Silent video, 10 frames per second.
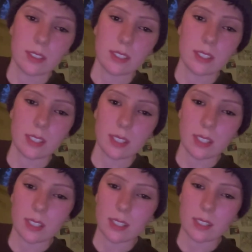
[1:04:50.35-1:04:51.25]
distant
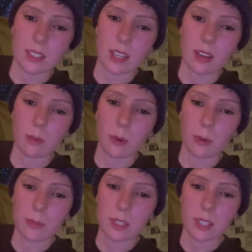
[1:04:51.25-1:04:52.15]
it is and how
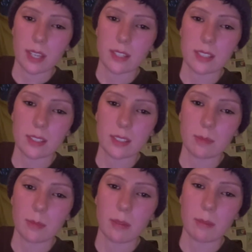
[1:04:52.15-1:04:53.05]
warped it gets
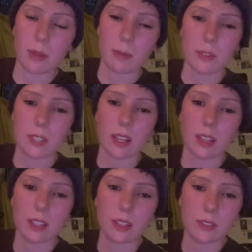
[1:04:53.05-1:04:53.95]
by people
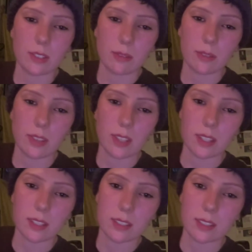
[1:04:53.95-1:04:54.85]
telling me different
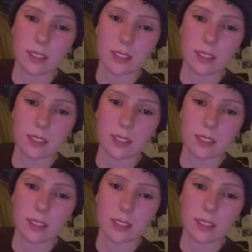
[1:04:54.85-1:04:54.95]
things.